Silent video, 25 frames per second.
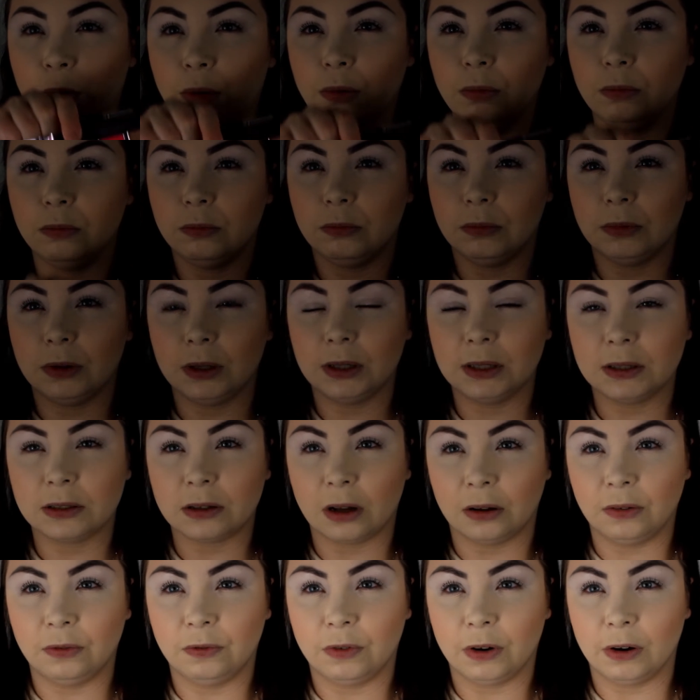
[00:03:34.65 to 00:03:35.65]
Oh, it's
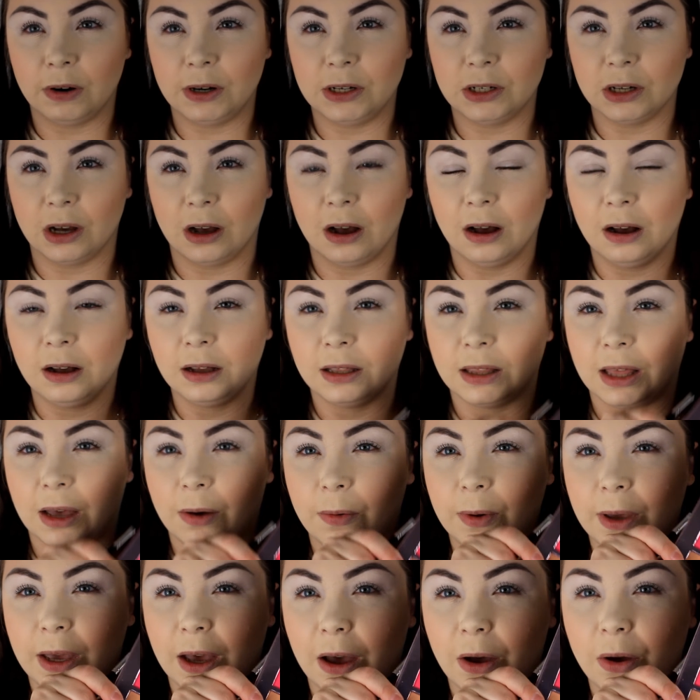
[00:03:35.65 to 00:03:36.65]
gone very dark.
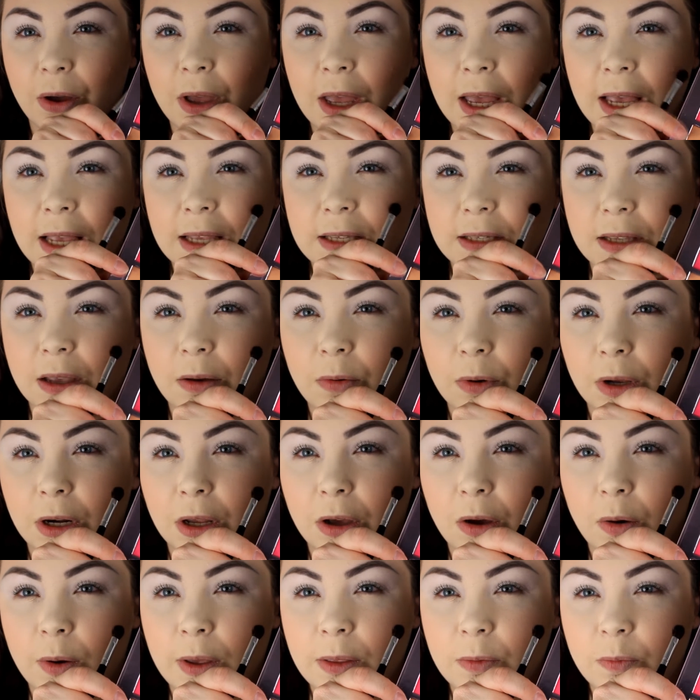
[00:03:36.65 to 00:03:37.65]
There we go. So I'm gonna
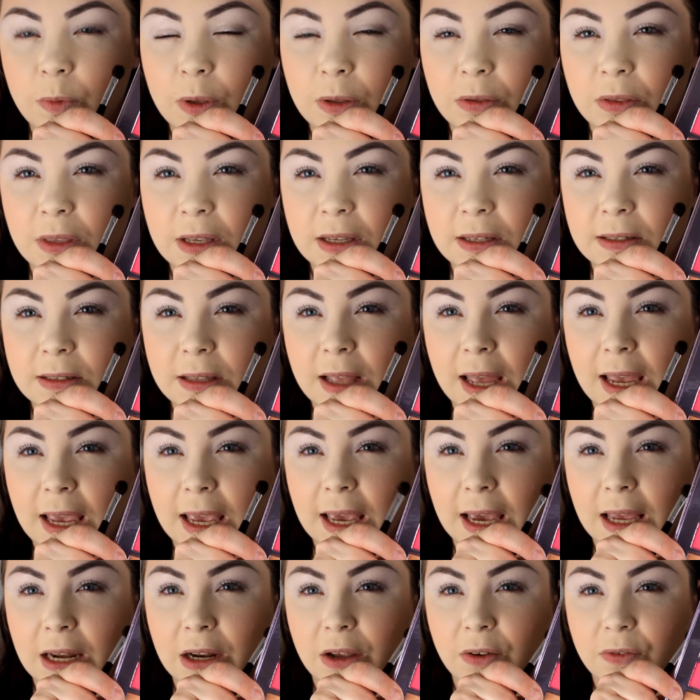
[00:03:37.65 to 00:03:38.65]
go in with this
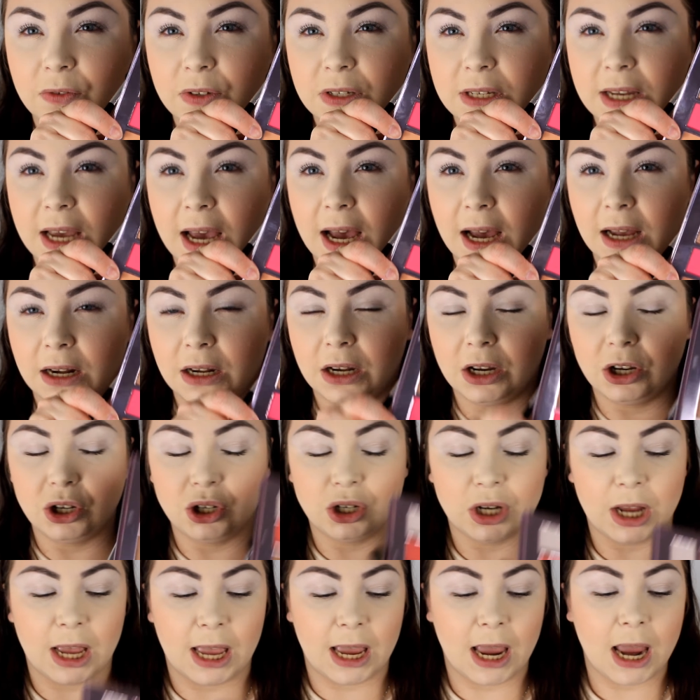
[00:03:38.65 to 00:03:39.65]
like kind of tan
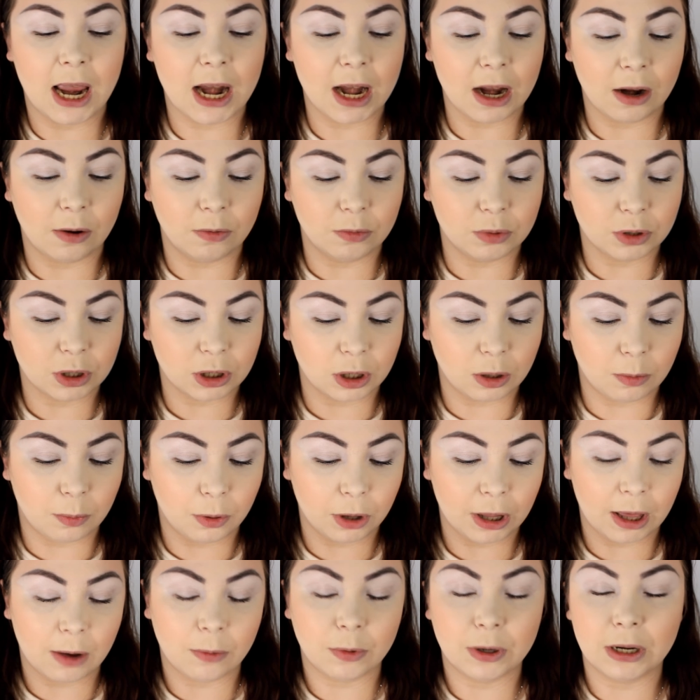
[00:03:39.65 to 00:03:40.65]
shade. I'm just gonna
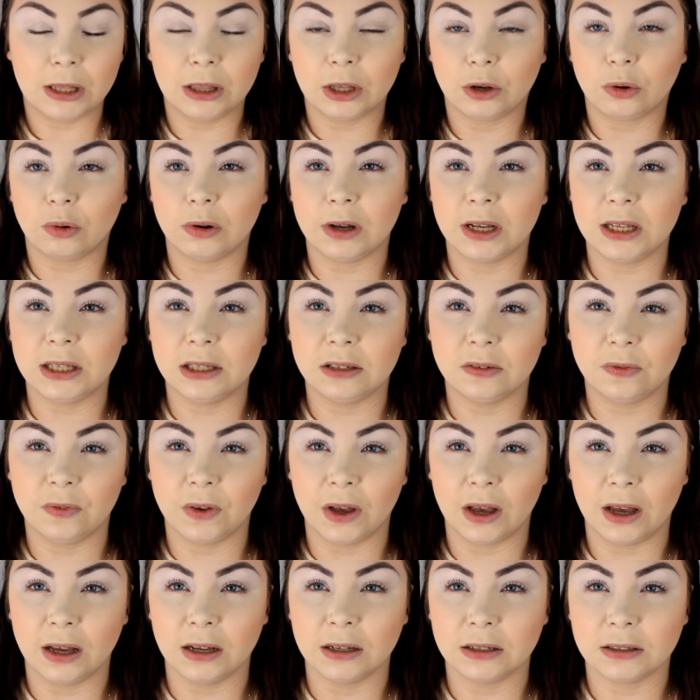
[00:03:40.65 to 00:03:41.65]
put that one in the crease
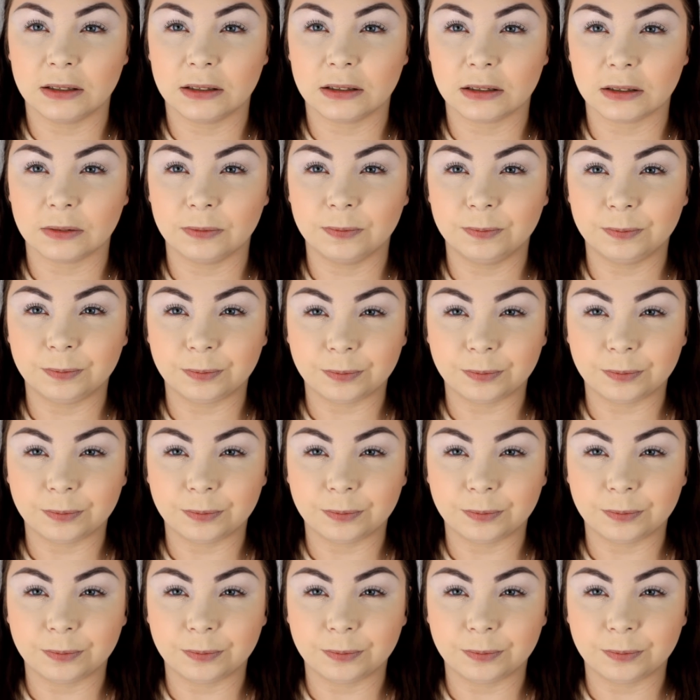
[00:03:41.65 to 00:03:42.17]
first.